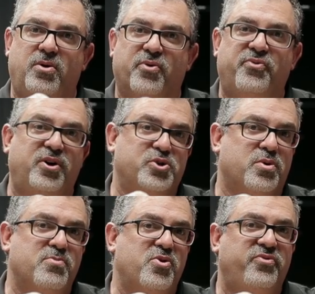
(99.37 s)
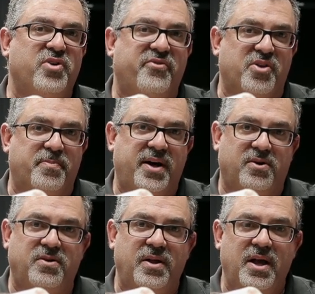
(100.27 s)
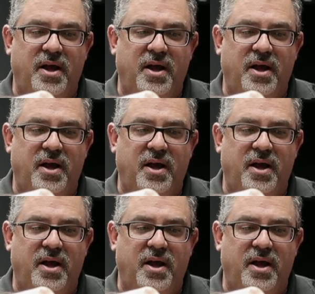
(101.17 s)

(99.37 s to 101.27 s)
your foot is removed off the pedal,